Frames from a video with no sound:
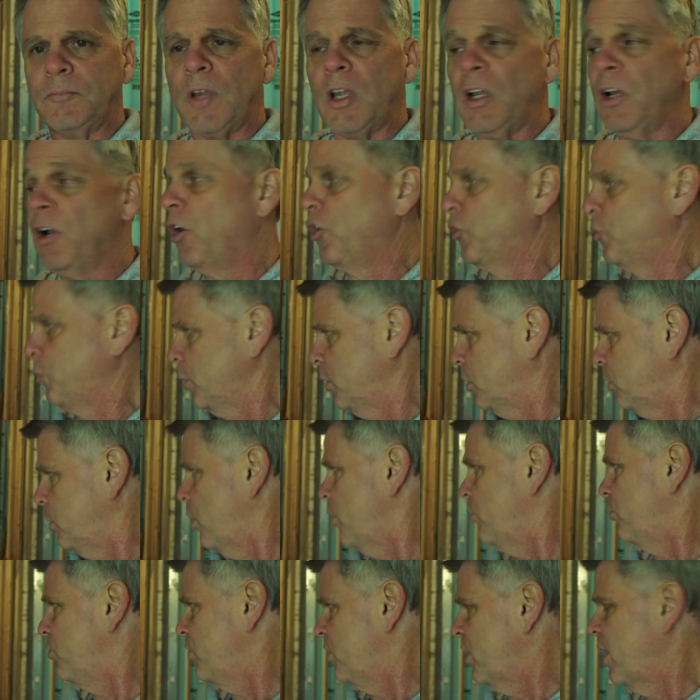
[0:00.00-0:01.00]
because we're
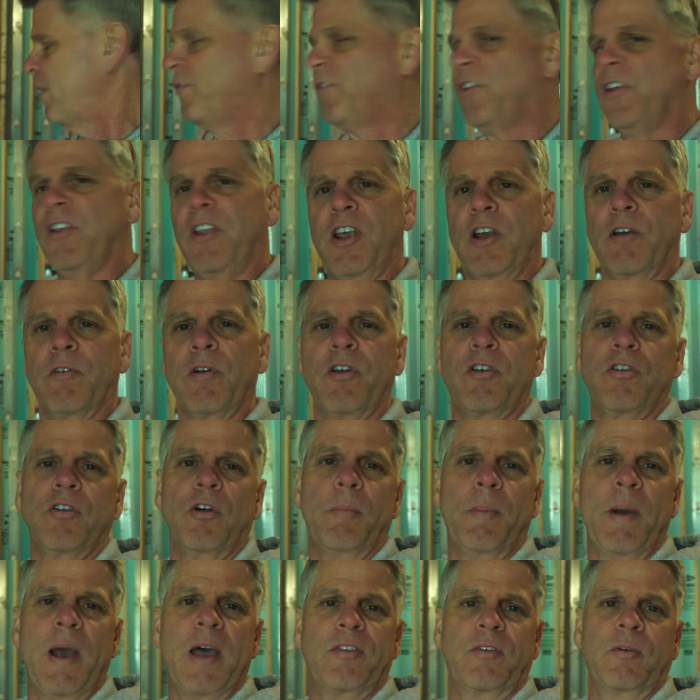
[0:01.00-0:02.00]
close enough to the original
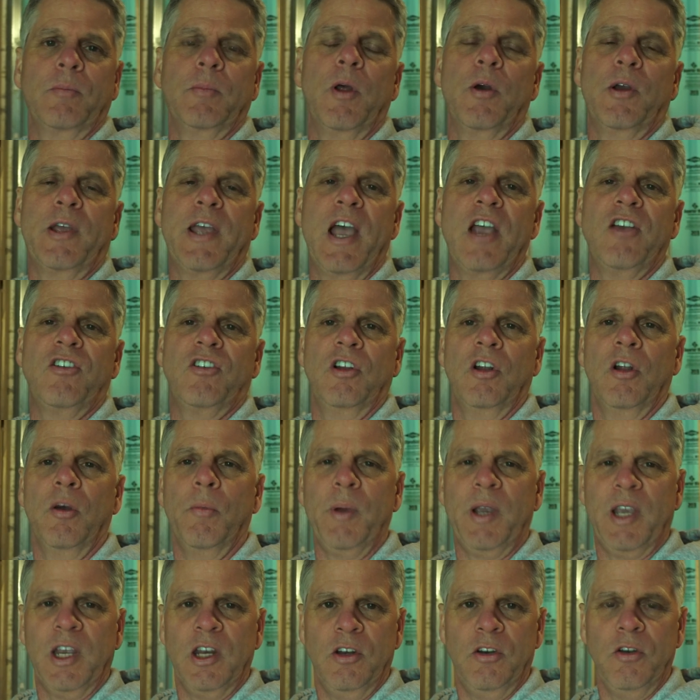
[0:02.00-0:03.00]
bathroom location that
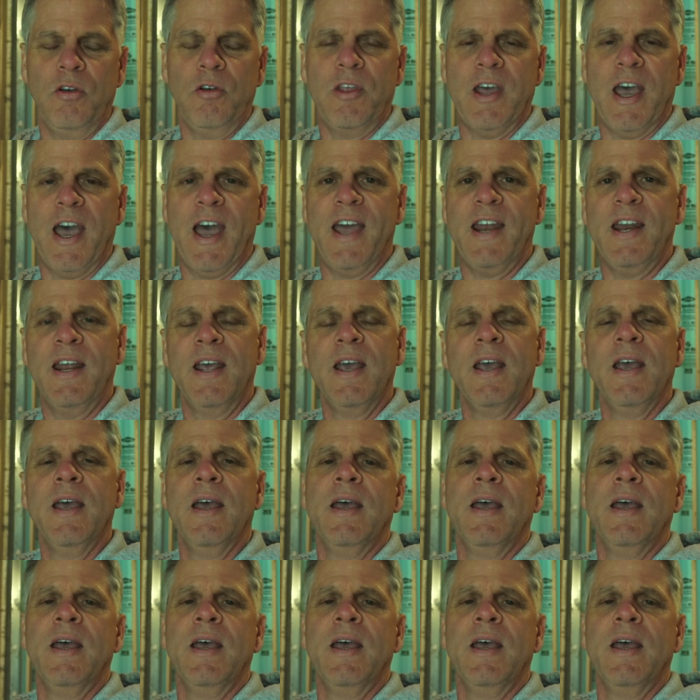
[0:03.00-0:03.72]
we can do that.